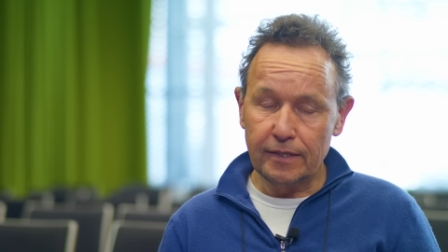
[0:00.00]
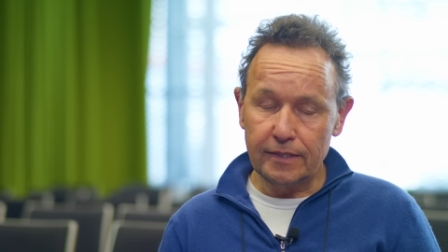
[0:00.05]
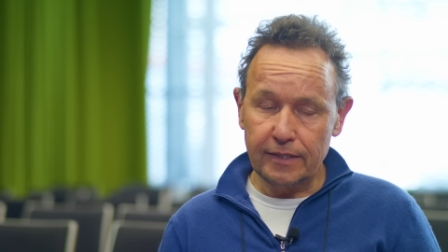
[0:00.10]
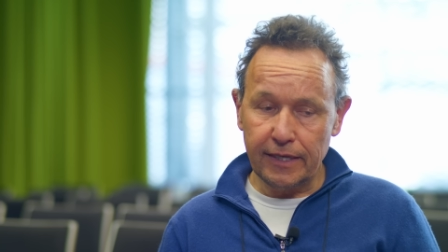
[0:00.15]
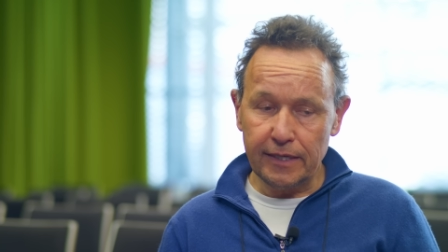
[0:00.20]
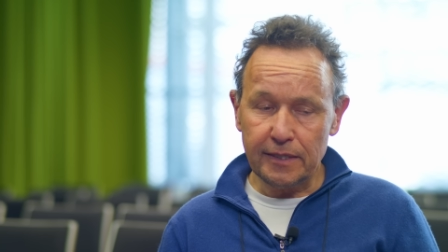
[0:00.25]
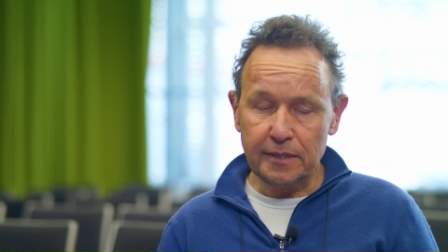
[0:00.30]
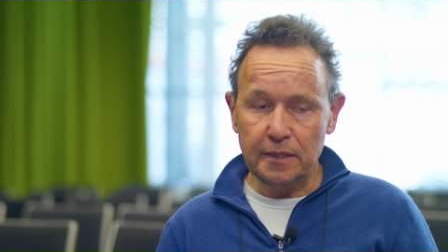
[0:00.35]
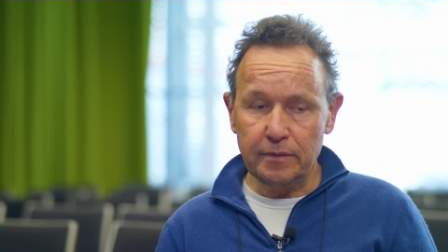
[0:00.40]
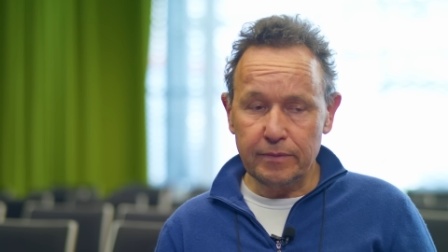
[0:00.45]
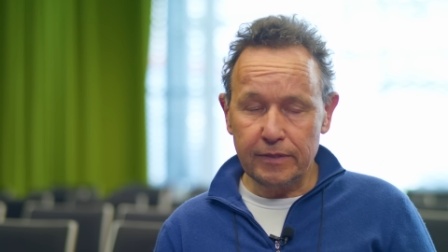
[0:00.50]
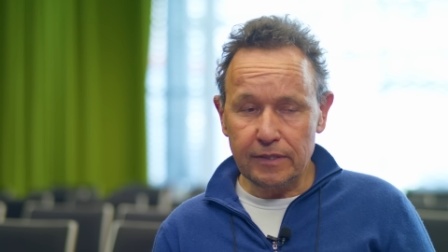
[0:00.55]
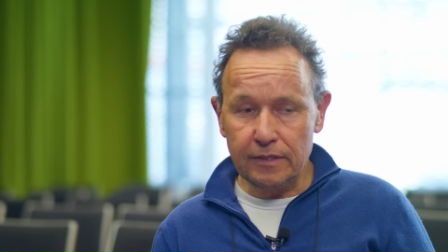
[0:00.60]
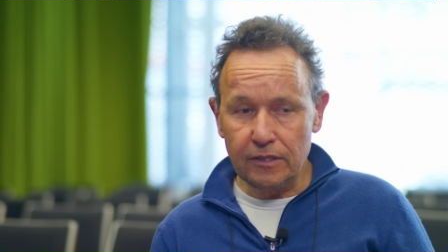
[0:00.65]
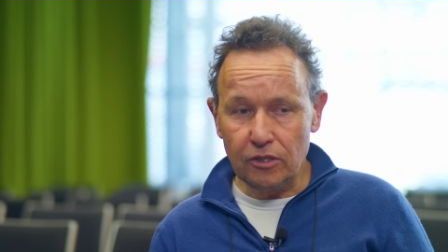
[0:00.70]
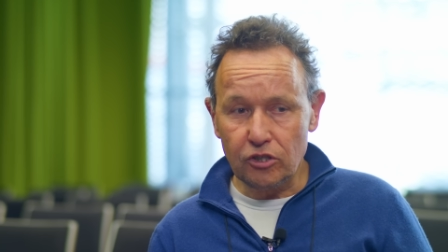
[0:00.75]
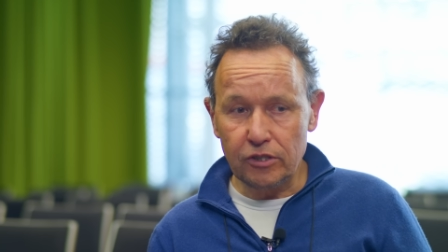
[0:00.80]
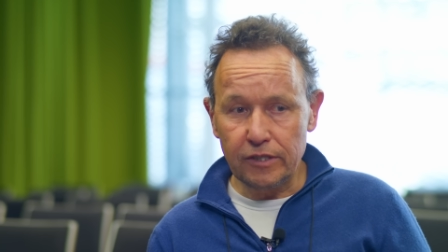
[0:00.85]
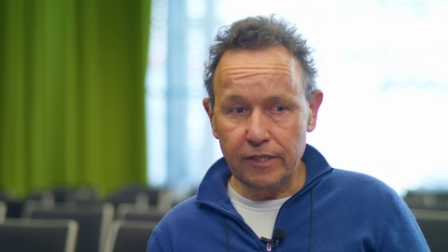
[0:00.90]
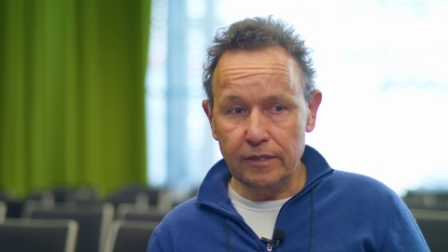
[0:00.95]

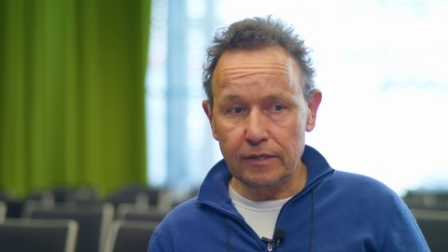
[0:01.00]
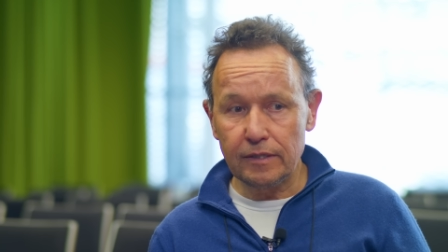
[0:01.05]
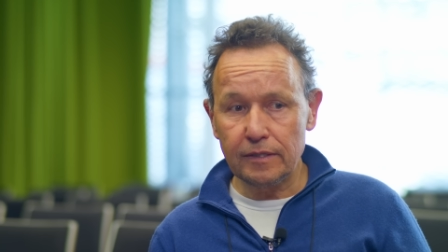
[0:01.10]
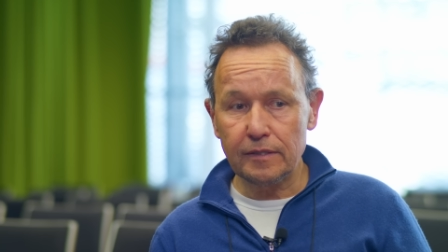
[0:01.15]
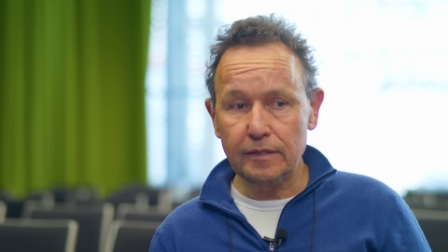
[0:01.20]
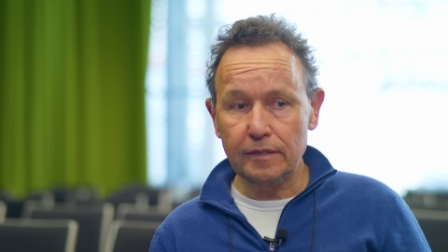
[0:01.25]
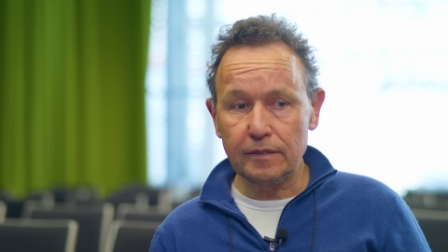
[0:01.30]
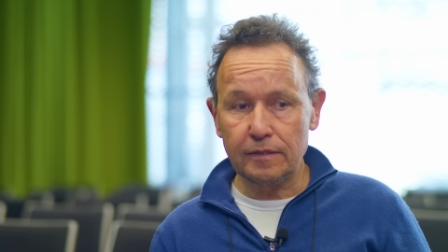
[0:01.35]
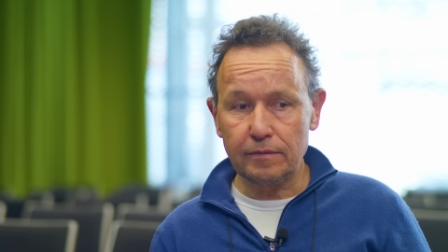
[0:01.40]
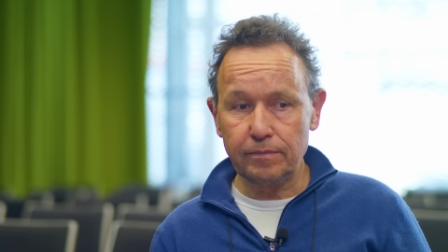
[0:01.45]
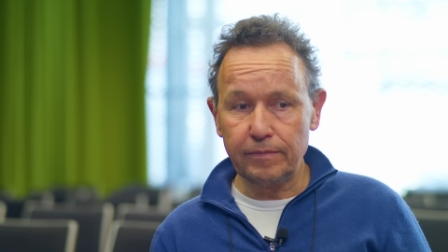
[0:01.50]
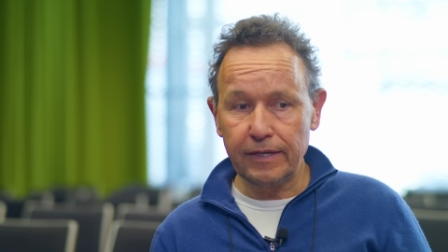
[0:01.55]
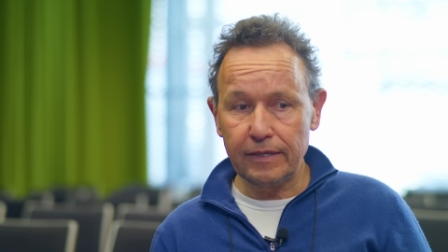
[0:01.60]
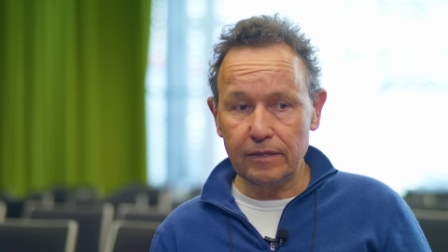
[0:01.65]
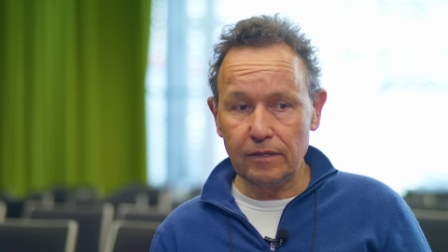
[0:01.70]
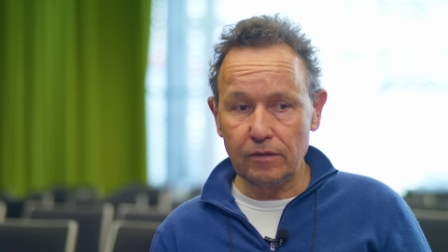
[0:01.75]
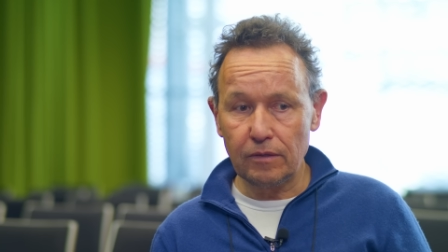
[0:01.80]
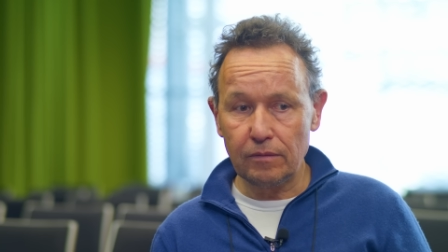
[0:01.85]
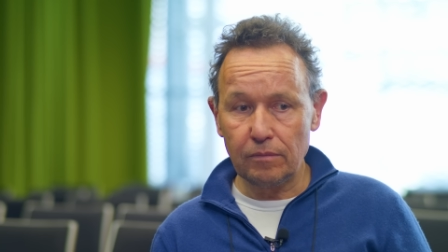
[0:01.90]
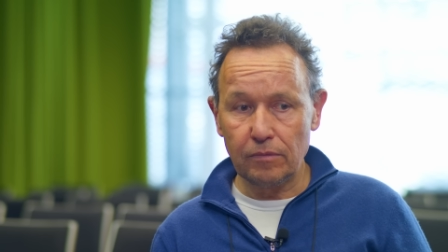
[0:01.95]

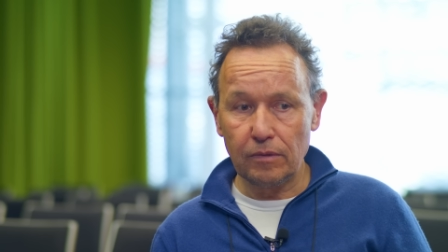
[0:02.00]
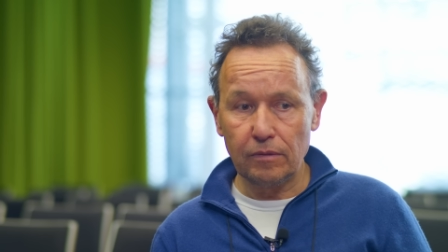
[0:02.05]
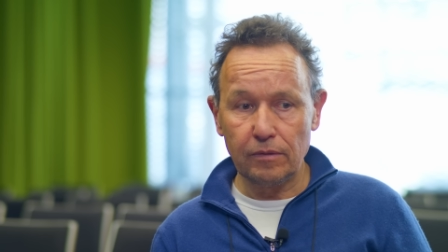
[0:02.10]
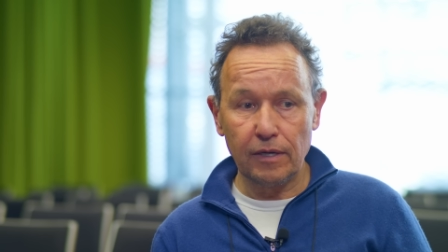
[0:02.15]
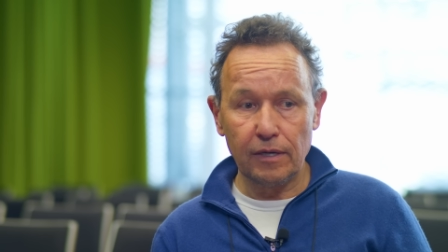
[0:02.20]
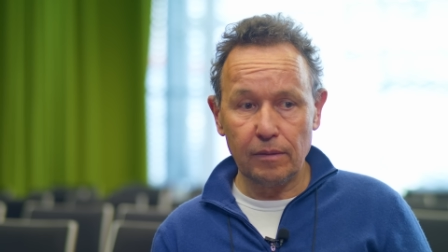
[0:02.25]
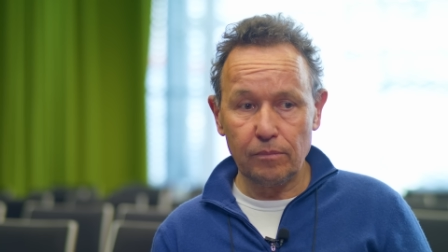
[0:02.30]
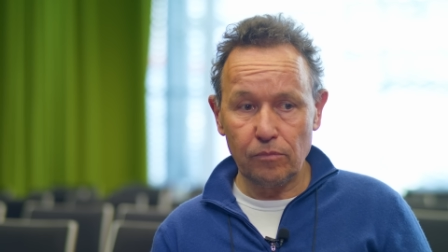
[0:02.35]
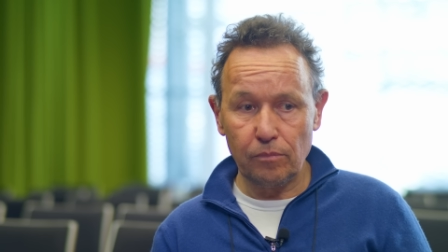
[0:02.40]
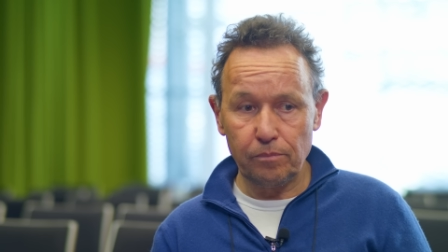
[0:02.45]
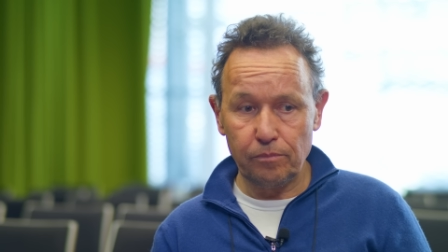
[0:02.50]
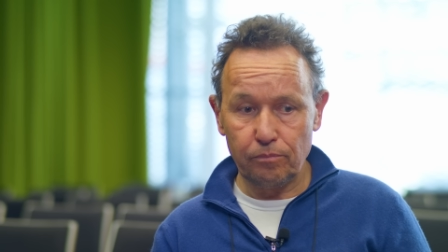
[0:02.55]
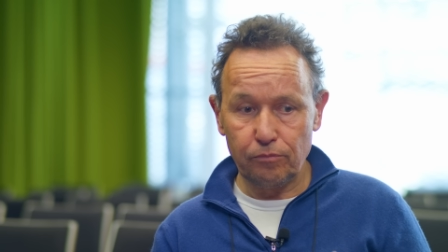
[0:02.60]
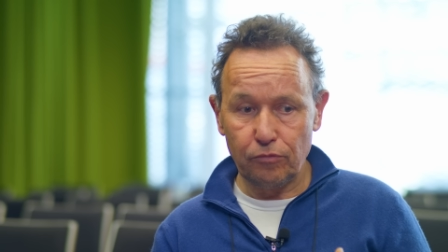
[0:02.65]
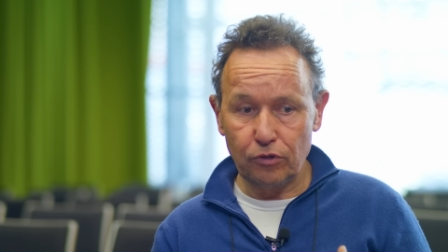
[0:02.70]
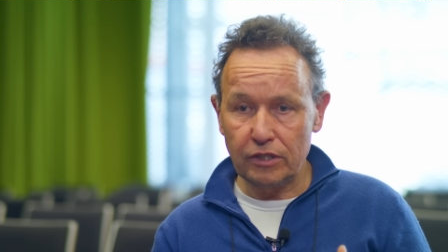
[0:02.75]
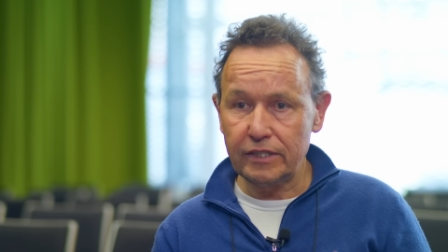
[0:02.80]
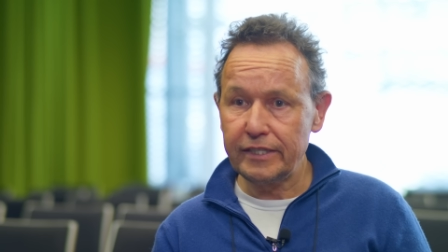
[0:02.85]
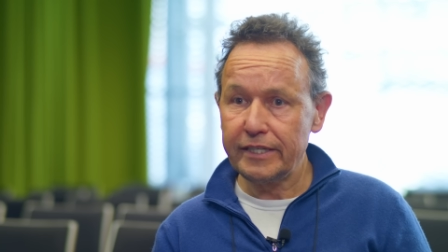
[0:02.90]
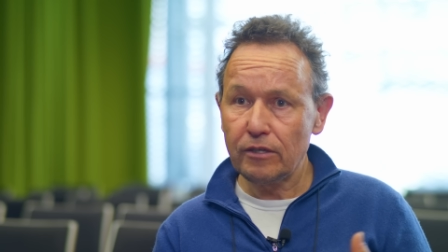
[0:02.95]
What happens
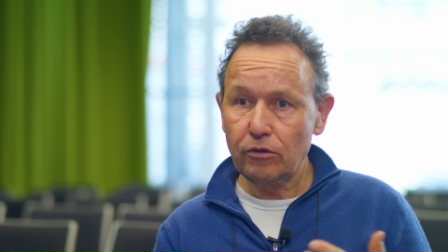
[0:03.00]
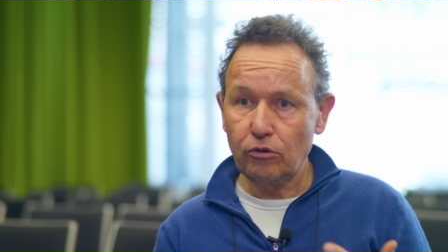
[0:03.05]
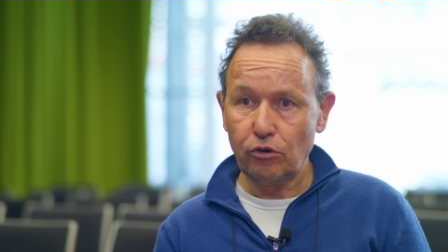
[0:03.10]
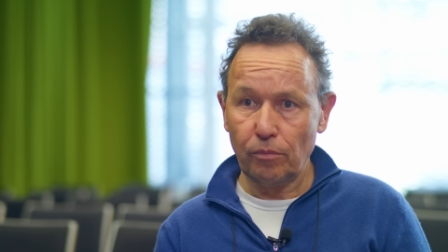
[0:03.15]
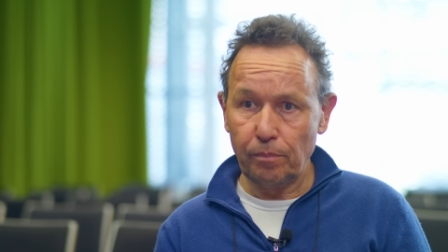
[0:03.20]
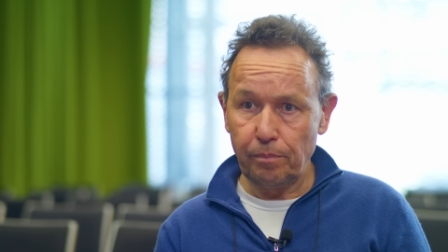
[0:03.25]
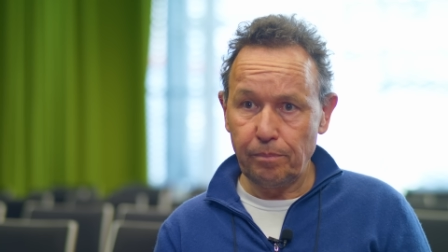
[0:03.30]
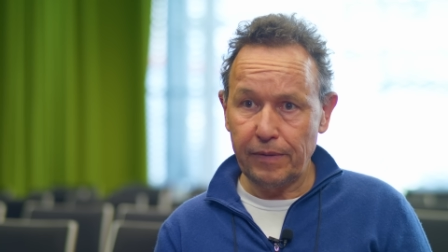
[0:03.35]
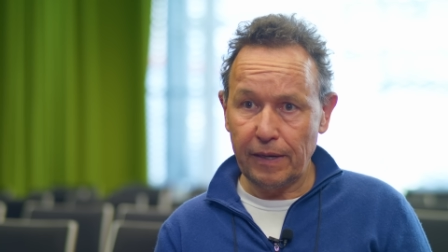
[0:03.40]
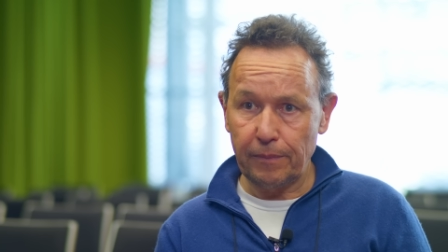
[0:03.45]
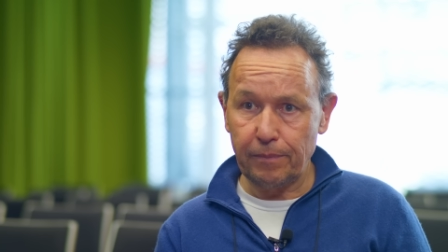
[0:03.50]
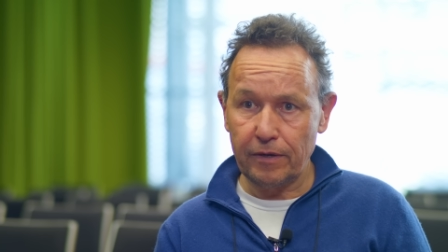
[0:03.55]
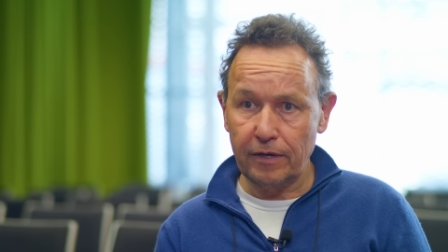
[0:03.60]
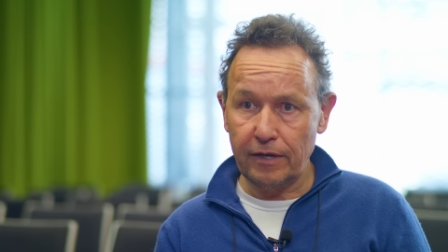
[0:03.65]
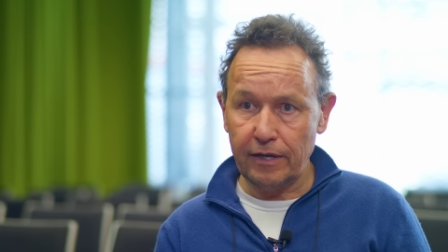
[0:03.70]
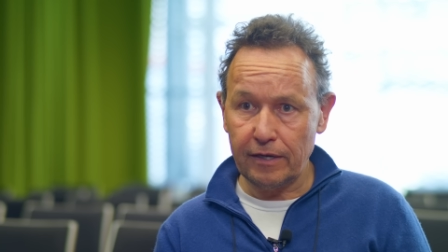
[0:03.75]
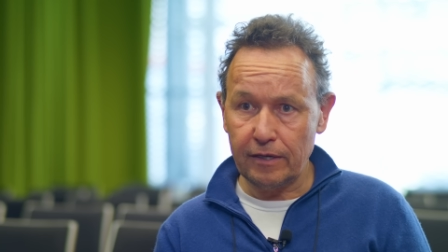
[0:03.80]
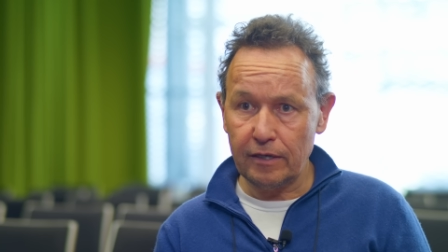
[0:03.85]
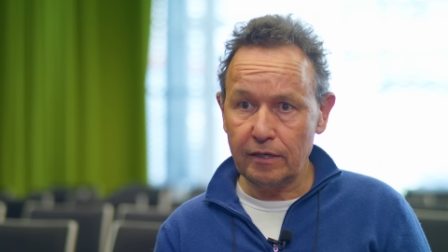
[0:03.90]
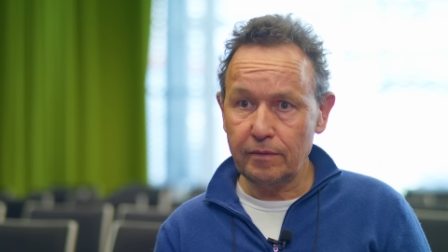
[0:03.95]
first is that clumps of